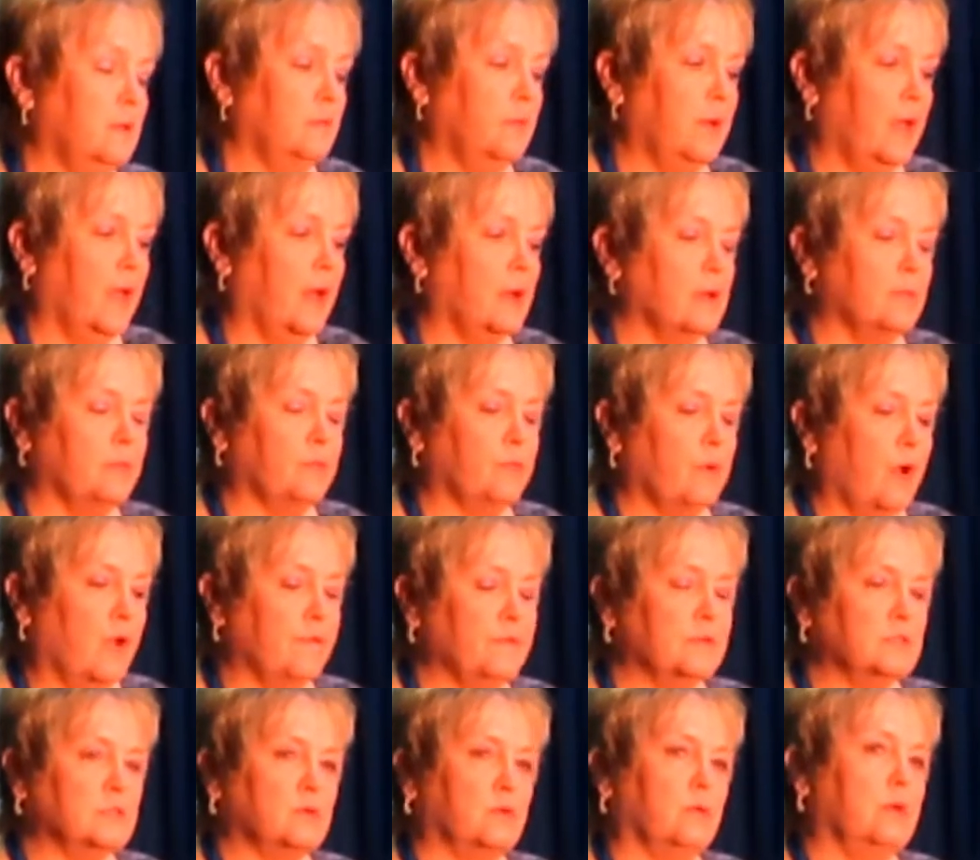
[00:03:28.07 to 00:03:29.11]
We had a
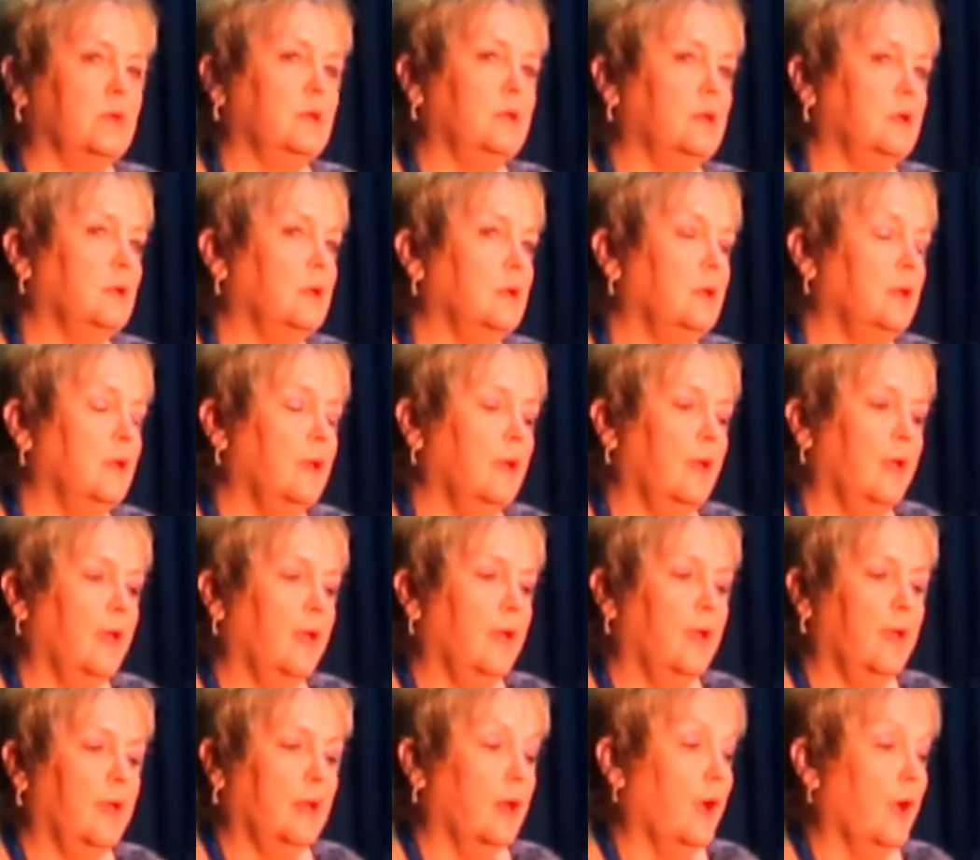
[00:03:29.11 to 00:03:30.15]
private screening,
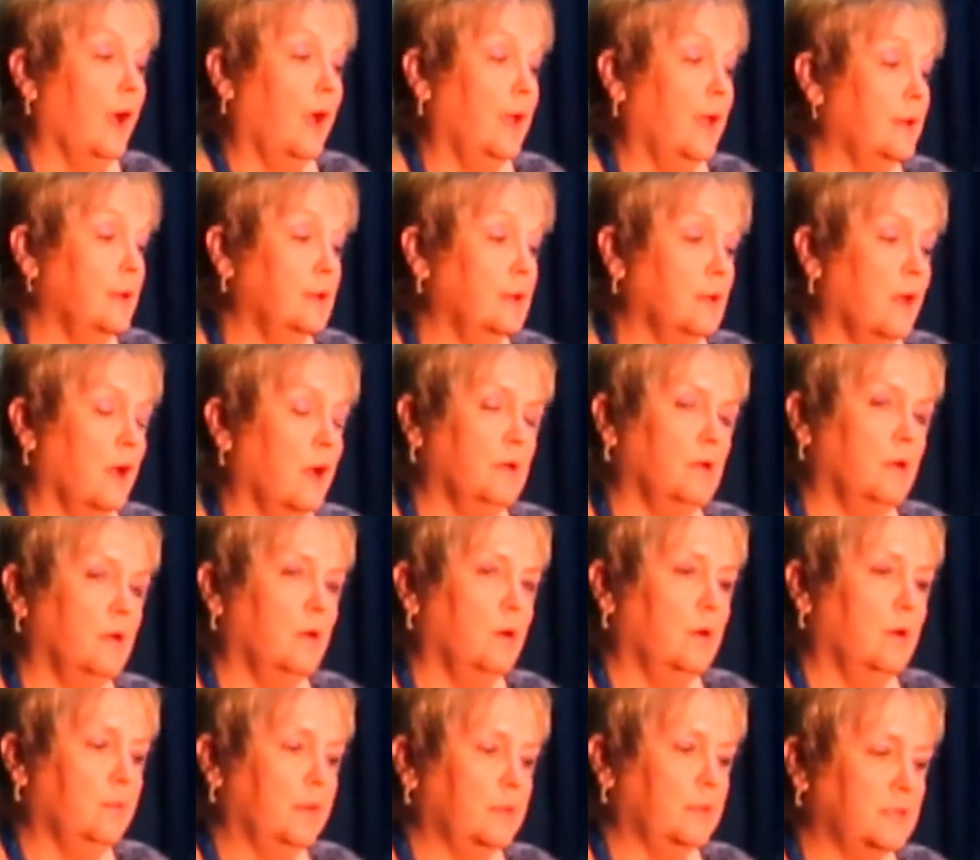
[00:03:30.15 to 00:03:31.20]
and I did not
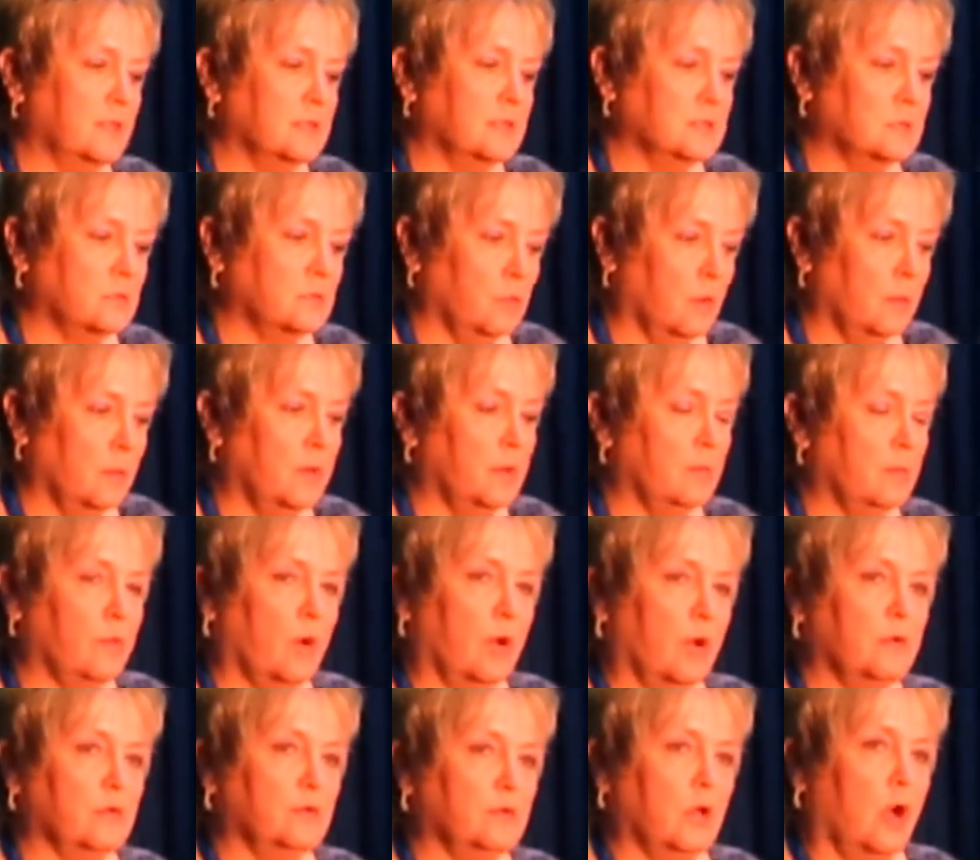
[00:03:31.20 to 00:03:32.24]
know it, but this woman had
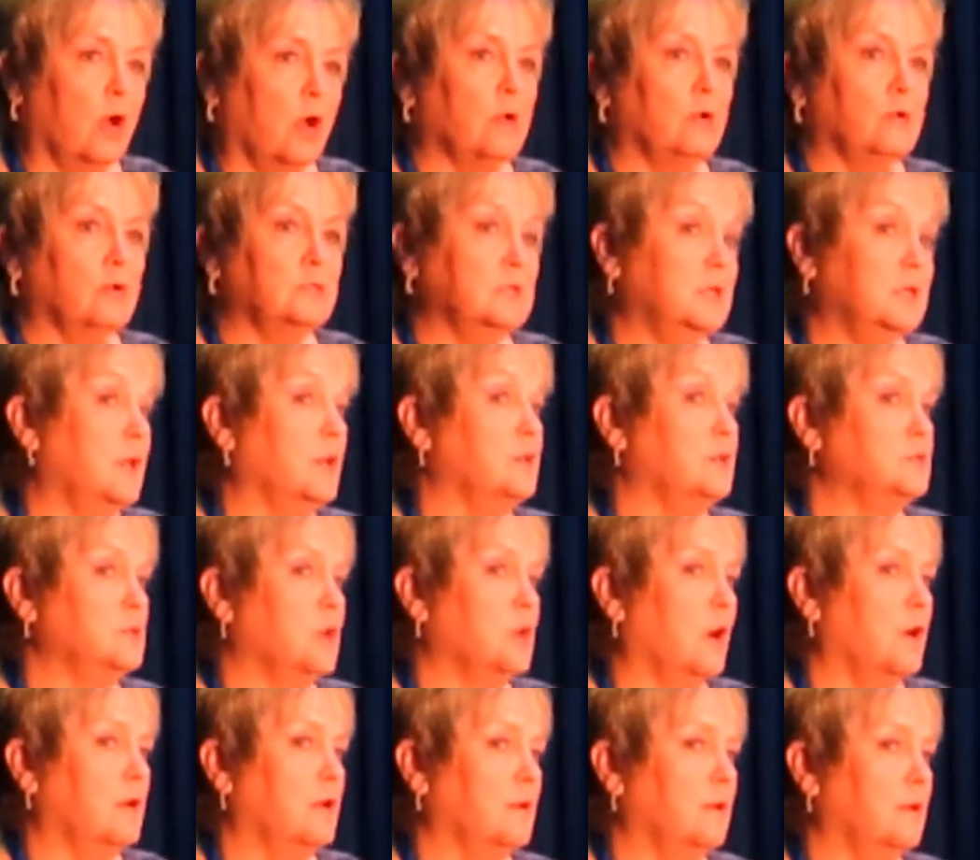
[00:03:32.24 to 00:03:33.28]
brought her daughter, her teenage
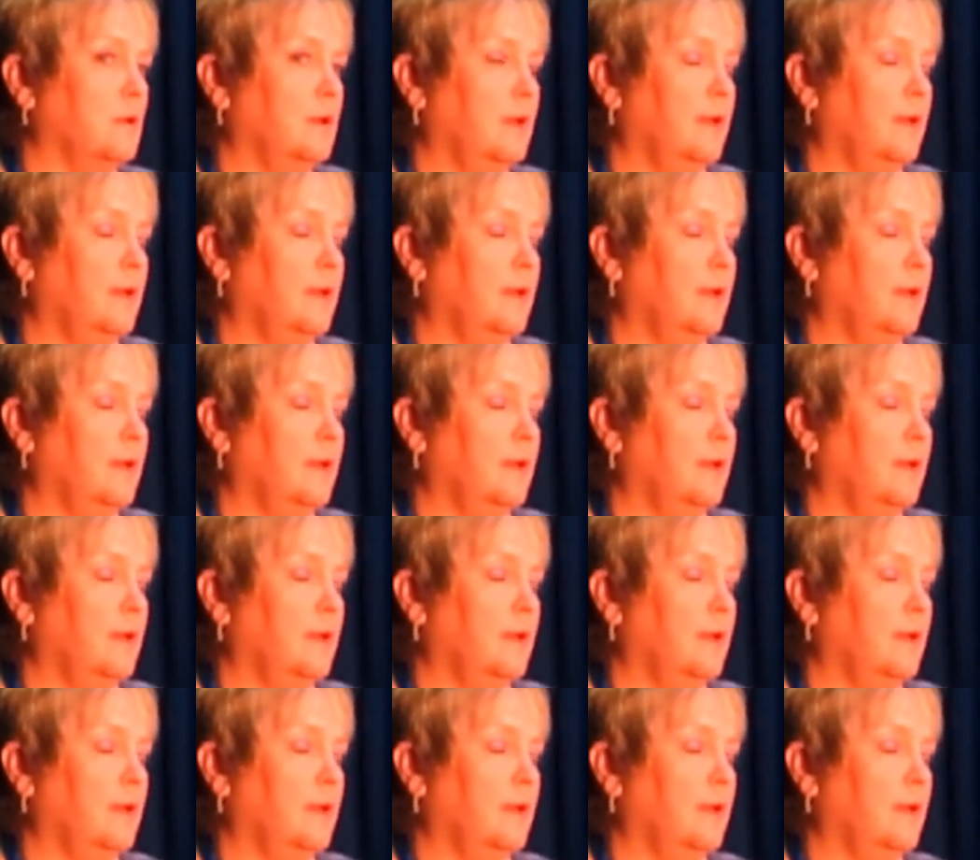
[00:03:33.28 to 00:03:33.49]
daughter,